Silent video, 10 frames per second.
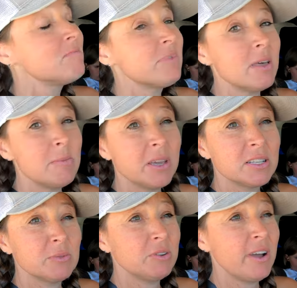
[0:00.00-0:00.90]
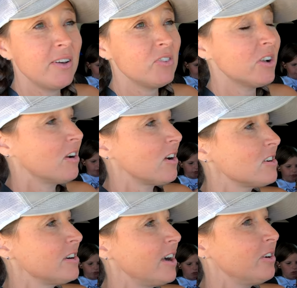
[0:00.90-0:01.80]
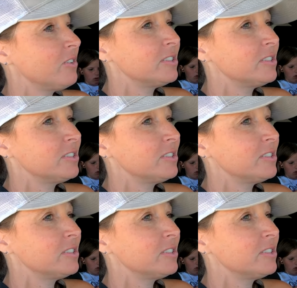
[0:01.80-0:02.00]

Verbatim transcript: Probably because we don't have it in Colorado.